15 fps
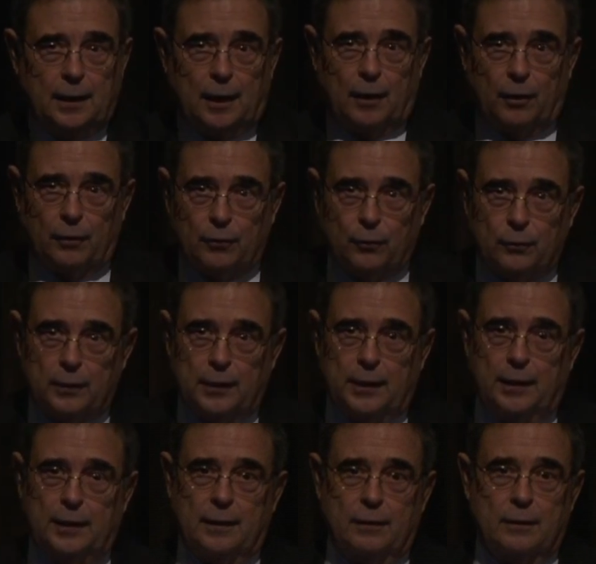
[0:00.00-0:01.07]

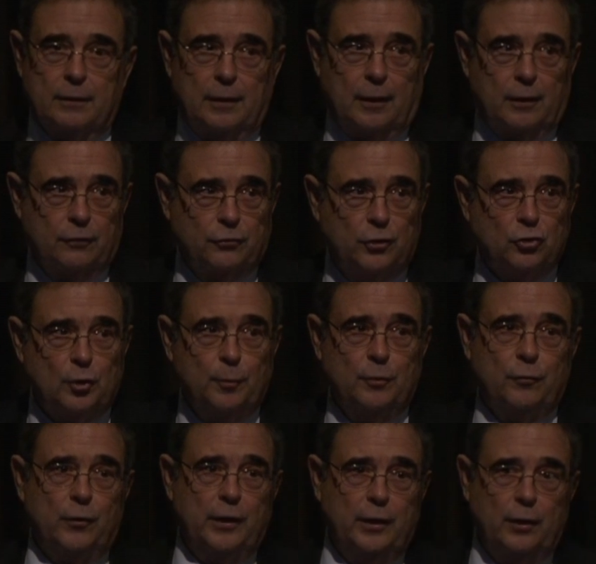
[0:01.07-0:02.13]
Our system
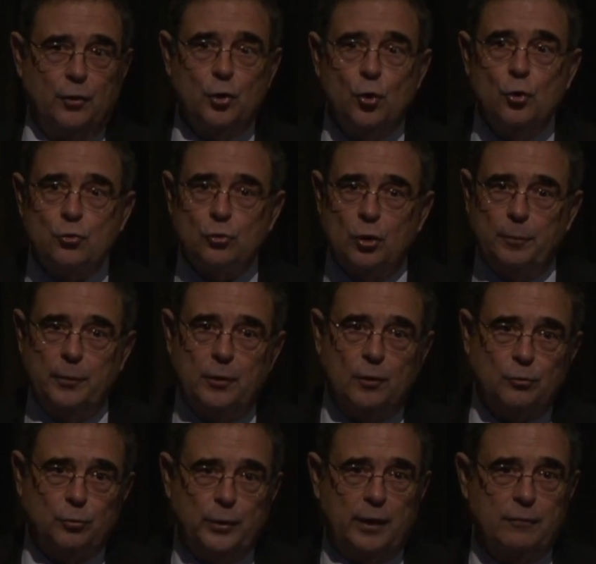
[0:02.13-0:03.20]
is very unusual
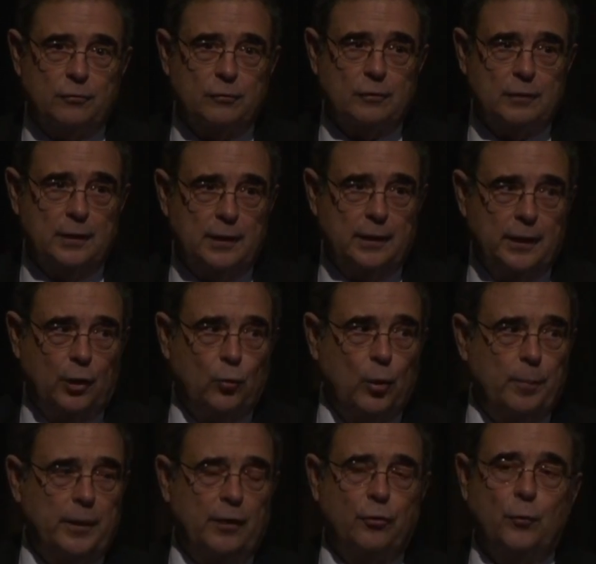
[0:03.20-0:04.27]
because we have
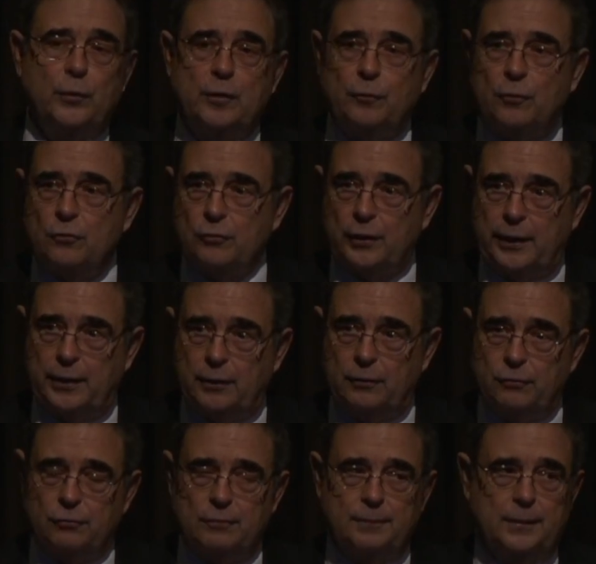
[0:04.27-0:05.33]
equipment at 3 different
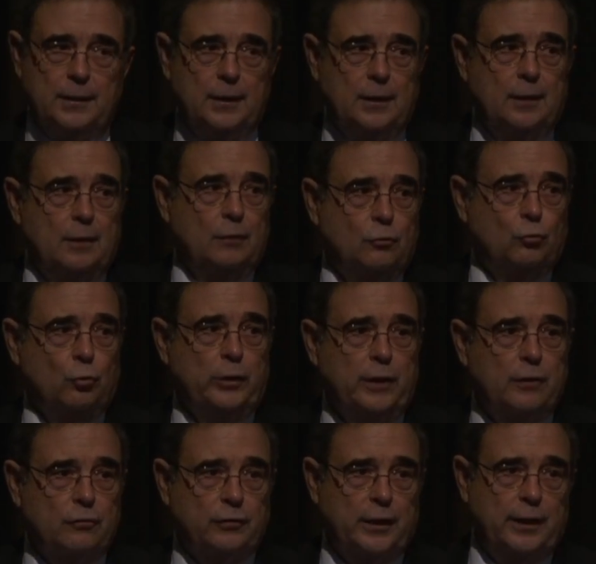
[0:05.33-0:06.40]
scales:
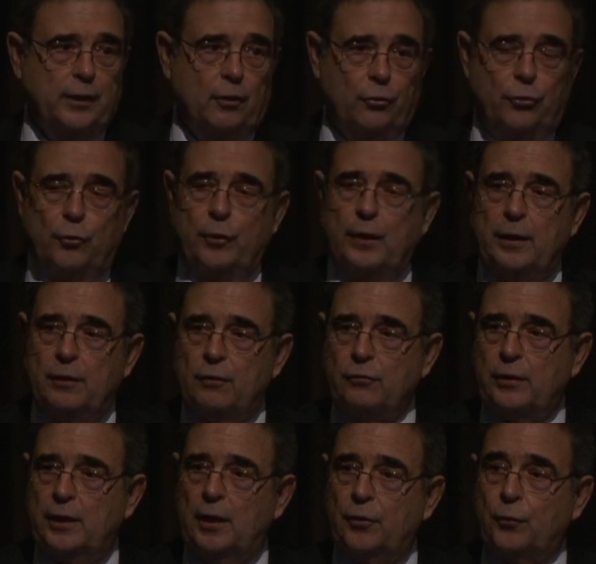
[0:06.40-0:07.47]
2-liter scale, 30-liter
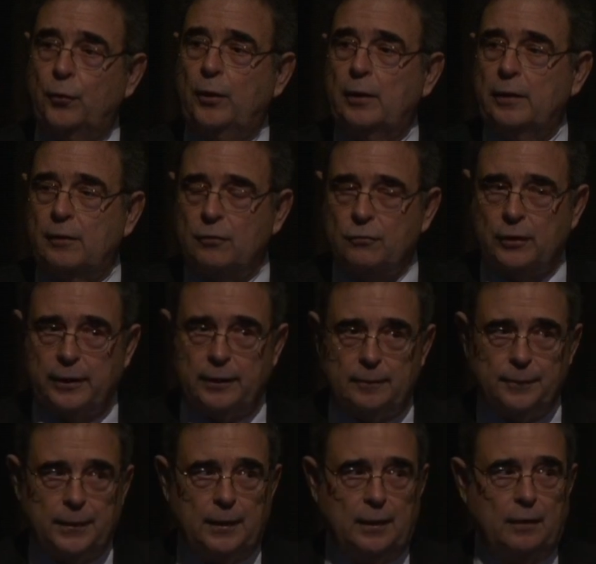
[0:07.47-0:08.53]
scale, and 300-liter
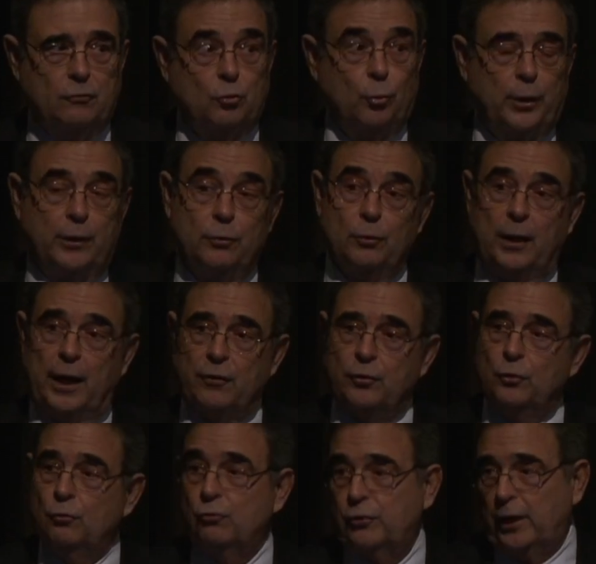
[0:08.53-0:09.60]
scale. So we can
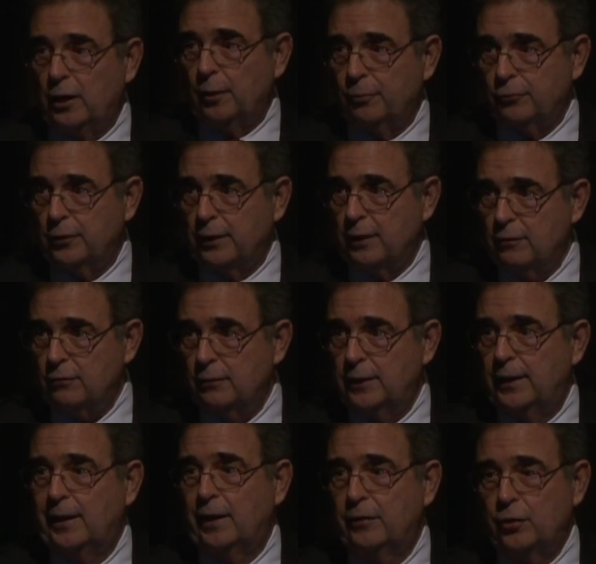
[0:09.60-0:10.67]
actually do scale-up studies.
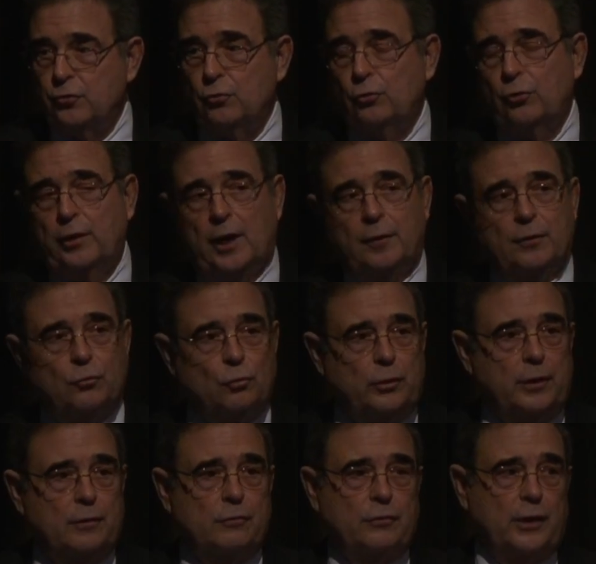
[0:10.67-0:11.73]
And in addition to that, the
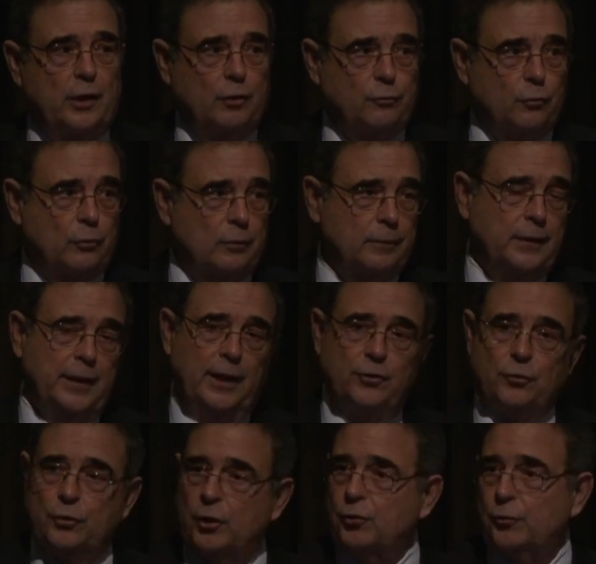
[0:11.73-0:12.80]
2-liter scale is for
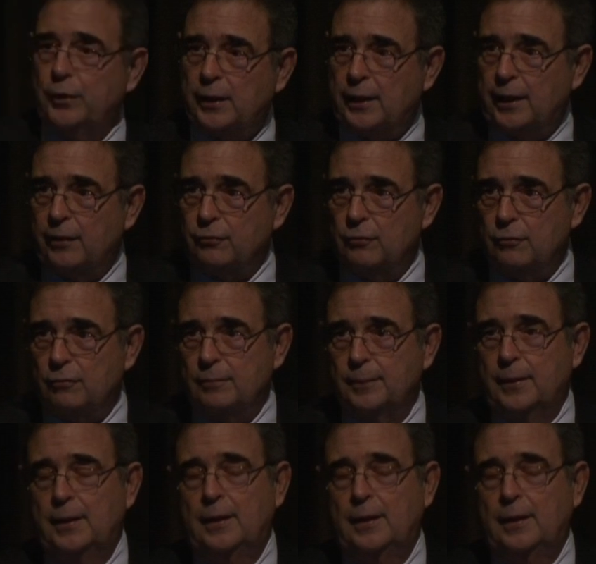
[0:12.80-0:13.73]
introductory classes.